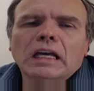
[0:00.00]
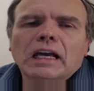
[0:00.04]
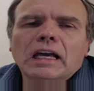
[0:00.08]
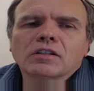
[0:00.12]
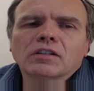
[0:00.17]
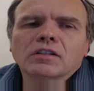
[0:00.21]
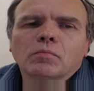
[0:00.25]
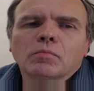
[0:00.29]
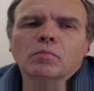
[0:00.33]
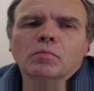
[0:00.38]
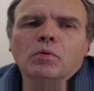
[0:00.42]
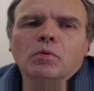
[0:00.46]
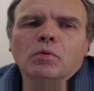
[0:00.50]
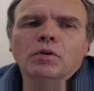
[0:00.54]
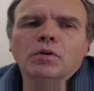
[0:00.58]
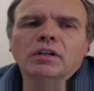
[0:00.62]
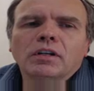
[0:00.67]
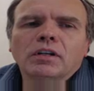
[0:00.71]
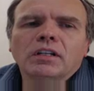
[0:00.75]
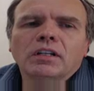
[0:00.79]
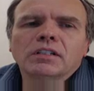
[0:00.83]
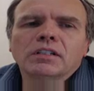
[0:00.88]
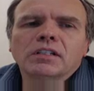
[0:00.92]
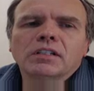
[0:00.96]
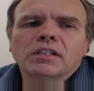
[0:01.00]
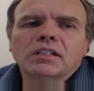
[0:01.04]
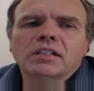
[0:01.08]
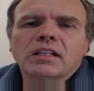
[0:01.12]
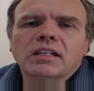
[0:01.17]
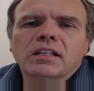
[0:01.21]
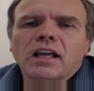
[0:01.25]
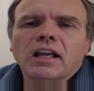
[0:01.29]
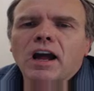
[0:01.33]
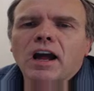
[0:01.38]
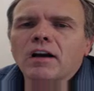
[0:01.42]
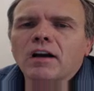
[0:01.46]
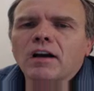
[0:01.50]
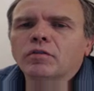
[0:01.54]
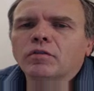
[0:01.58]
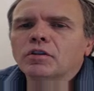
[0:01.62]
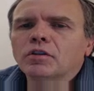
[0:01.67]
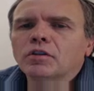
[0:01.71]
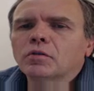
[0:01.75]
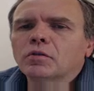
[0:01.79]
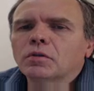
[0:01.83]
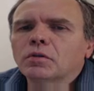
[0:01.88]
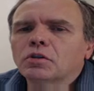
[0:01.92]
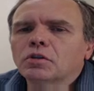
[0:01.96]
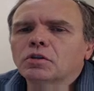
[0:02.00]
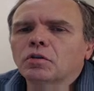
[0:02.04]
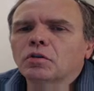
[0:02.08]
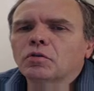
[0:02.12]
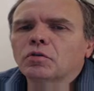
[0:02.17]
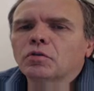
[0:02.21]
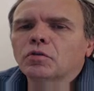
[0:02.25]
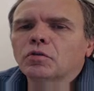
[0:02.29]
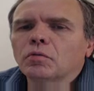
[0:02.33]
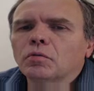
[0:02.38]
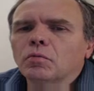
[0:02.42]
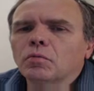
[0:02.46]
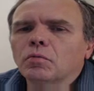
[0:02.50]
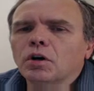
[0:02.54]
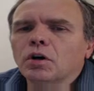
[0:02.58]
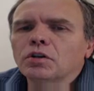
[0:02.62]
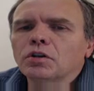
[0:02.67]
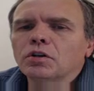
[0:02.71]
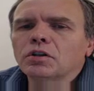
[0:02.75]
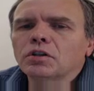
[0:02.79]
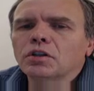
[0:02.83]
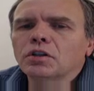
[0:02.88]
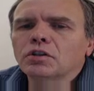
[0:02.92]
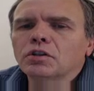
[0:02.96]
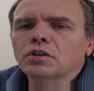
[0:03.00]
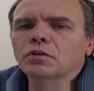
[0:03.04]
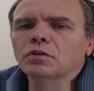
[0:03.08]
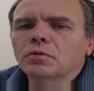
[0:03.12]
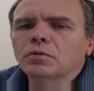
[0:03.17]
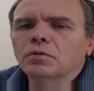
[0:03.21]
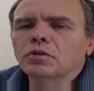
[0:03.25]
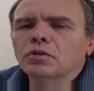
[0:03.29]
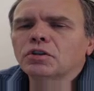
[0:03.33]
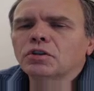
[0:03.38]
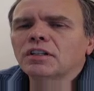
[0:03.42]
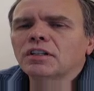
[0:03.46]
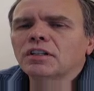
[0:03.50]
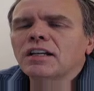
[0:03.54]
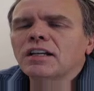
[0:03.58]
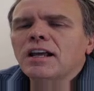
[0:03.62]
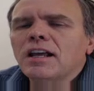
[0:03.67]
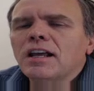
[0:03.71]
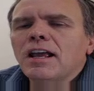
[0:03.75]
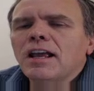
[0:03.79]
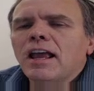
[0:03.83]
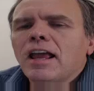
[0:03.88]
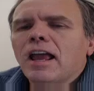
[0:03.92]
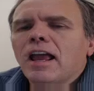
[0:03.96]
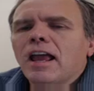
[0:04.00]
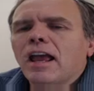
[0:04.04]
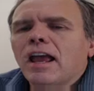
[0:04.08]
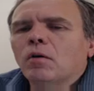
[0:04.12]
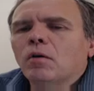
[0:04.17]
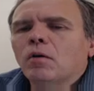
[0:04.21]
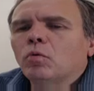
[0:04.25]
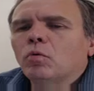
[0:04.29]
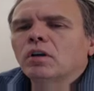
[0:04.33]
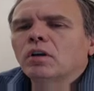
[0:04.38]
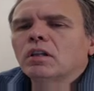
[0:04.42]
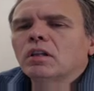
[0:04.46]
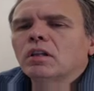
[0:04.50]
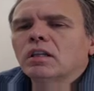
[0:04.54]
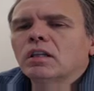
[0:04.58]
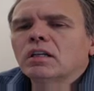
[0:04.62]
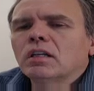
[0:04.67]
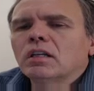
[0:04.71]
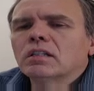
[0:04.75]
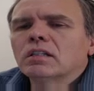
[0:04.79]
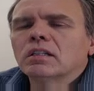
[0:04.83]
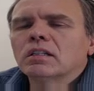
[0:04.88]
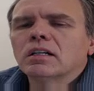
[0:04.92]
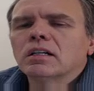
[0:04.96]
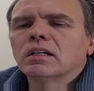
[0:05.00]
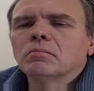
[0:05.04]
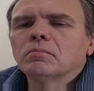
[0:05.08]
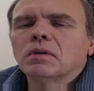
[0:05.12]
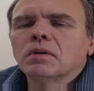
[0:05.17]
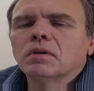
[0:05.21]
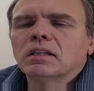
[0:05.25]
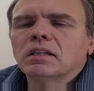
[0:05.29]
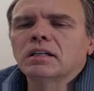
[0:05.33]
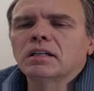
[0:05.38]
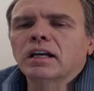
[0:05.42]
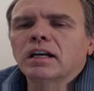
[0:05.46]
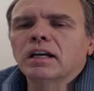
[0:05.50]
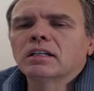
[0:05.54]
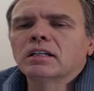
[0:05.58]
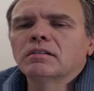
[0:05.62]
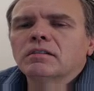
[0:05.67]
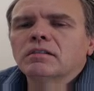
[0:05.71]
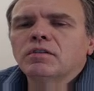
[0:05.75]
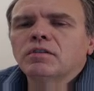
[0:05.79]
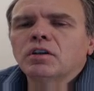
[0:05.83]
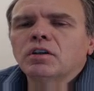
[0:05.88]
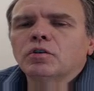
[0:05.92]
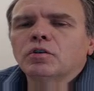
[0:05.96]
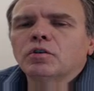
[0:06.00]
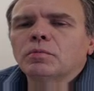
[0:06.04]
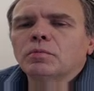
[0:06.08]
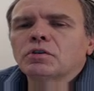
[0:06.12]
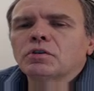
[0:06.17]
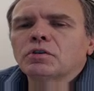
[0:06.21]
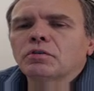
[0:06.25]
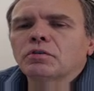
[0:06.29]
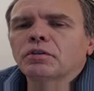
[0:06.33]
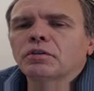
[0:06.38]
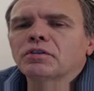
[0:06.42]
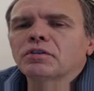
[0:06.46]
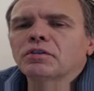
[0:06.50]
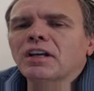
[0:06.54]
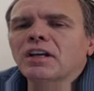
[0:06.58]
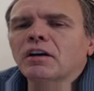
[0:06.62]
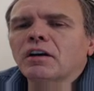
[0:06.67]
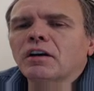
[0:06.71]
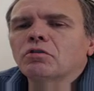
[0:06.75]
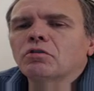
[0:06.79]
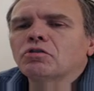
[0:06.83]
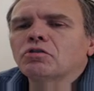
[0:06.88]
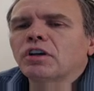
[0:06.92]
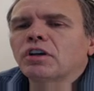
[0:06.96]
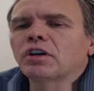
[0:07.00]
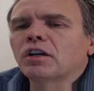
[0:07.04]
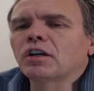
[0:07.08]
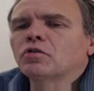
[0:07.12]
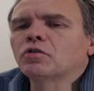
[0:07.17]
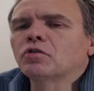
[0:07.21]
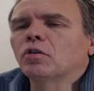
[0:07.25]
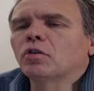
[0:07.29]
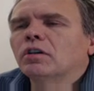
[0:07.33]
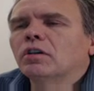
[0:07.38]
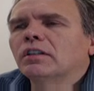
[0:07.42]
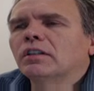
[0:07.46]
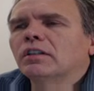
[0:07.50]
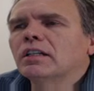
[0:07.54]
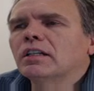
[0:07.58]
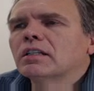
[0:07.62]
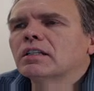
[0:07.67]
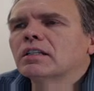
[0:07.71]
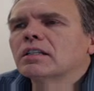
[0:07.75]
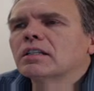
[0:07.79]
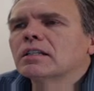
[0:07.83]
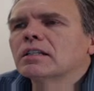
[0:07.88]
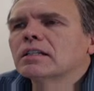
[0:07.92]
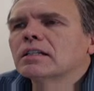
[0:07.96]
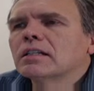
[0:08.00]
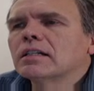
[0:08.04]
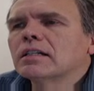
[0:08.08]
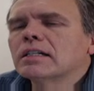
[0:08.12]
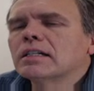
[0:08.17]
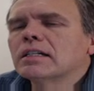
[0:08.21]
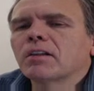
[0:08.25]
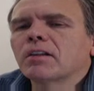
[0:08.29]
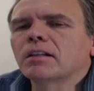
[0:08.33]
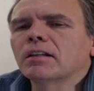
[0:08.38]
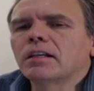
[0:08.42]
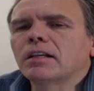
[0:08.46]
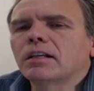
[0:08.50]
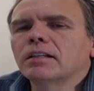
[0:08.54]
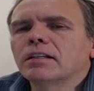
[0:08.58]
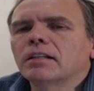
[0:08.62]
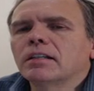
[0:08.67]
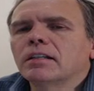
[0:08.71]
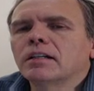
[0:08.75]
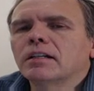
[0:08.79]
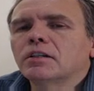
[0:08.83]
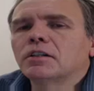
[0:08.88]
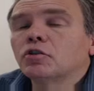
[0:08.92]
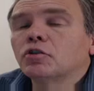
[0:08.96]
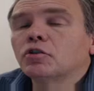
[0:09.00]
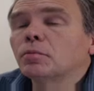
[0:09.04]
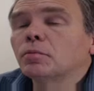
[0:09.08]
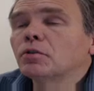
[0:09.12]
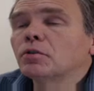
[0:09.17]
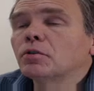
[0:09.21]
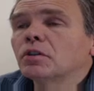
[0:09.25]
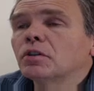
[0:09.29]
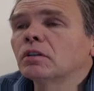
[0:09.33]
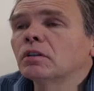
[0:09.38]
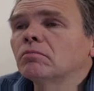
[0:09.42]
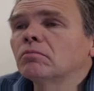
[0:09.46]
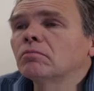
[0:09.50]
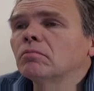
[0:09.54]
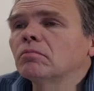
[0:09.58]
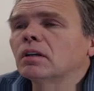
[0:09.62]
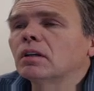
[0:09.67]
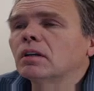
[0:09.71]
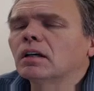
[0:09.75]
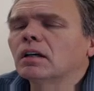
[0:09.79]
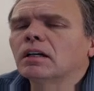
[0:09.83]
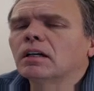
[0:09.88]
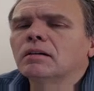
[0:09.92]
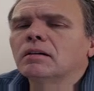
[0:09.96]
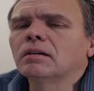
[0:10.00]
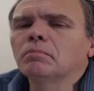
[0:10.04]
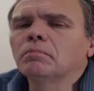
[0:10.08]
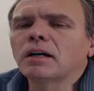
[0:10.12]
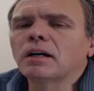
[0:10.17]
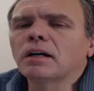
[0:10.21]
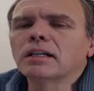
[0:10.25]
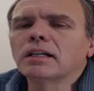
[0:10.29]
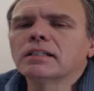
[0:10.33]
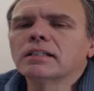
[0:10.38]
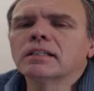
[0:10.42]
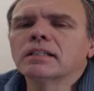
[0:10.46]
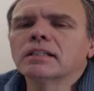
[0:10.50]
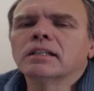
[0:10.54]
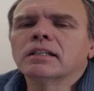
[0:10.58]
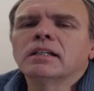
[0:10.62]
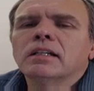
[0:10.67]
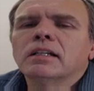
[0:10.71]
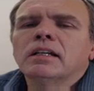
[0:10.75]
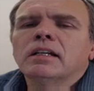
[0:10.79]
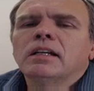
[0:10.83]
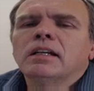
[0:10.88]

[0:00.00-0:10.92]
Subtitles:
as important it is to see the average, we show you the margin distribution. And one of the things in the next video we'll be showing you is how you change all these distribution buckets.